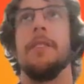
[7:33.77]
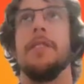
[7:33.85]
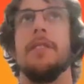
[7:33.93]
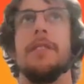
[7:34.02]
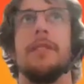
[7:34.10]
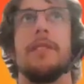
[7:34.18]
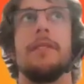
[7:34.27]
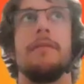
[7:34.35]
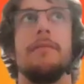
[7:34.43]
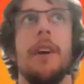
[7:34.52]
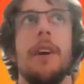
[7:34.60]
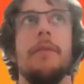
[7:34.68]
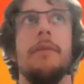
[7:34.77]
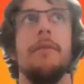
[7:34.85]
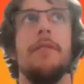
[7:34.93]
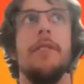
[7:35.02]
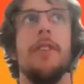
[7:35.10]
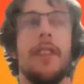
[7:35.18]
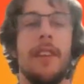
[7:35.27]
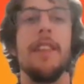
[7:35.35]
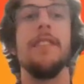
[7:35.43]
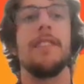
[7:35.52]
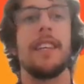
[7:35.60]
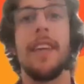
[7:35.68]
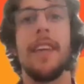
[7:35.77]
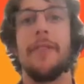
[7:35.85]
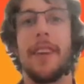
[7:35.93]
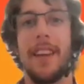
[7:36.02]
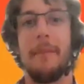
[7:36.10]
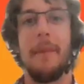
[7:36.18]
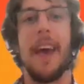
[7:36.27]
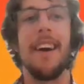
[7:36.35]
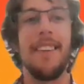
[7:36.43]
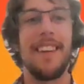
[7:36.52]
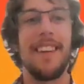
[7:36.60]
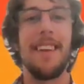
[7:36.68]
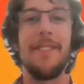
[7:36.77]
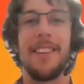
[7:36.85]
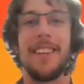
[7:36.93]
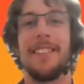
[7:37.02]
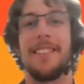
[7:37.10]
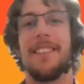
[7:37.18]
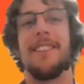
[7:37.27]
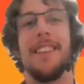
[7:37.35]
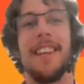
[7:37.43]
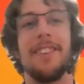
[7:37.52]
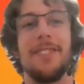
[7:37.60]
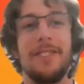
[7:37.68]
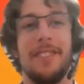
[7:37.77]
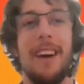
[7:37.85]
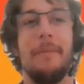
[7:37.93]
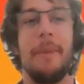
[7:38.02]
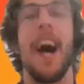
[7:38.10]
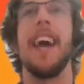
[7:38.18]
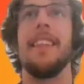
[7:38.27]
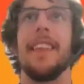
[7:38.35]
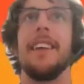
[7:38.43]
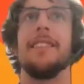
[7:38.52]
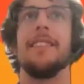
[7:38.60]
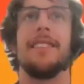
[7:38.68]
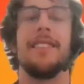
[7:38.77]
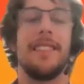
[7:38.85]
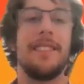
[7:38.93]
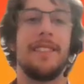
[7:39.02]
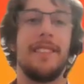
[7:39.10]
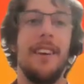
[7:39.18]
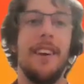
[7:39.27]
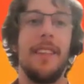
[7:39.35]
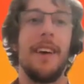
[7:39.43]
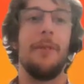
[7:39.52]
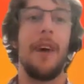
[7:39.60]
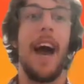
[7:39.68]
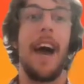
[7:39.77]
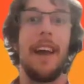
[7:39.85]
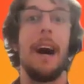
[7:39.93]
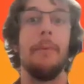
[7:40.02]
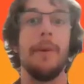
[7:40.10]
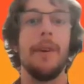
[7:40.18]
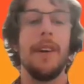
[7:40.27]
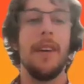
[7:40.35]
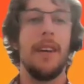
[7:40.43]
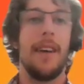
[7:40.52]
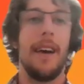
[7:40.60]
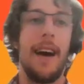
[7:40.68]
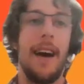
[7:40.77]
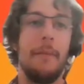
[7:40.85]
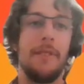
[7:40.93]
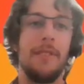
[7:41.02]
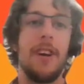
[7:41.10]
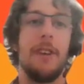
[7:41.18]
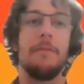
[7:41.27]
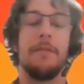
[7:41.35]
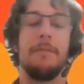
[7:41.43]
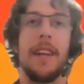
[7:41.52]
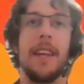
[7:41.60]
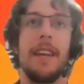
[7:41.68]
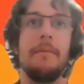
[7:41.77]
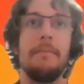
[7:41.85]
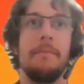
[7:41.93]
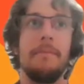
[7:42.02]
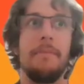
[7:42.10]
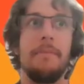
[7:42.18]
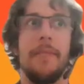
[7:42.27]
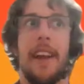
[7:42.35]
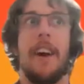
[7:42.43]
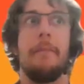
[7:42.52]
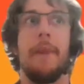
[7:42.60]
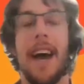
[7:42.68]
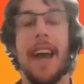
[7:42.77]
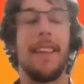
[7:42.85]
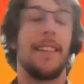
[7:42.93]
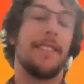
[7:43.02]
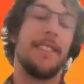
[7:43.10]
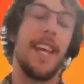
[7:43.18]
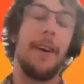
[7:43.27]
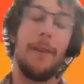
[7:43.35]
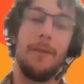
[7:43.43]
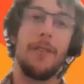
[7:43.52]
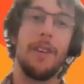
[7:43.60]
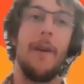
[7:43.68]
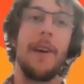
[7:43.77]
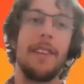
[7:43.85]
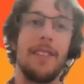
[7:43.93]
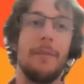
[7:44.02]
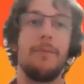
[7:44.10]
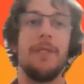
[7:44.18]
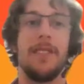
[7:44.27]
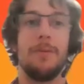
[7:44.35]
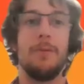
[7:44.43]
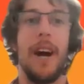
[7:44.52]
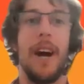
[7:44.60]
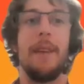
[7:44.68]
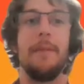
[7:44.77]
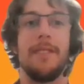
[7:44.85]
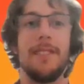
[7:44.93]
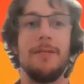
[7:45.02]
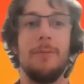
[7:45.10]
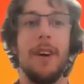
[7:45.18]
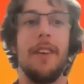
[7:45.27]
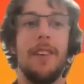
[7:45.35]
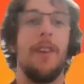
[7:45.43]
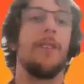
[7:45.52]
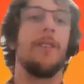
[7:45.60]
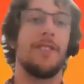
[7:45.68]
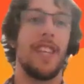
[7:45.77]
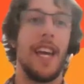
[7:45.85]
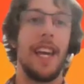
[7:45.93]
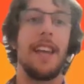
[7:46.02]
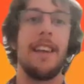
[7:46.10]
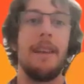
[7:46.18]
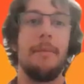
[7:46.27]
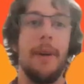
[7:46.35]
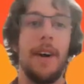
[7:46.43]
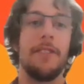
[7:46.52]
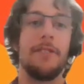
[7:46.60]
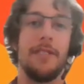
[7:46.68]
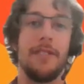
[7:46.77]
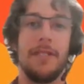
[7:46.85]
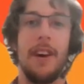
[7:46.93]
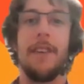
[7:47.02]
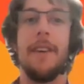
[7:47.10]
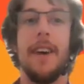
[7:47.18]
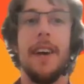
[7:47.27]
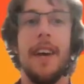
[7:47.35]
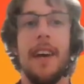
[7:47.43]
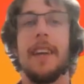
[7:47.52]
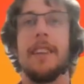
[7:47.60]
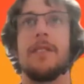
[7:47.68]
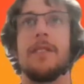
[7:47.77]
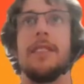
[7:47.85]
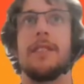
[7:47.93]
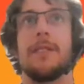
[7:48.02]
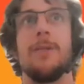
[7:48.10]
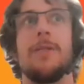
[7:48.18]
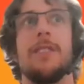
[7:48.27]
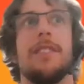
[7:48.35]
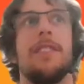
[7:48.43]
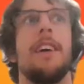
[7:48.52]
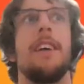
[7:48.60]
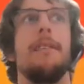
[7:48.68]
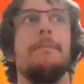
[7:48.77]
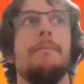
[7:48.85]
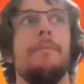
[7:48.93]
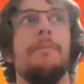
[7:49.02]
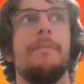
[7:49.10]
which is not an insignificant amount, considering the interest that I'm paying. That will add up in terms of money that I'm paying that's now going to the principal payments as well, and not just getting eaten up by interest. So it's good to see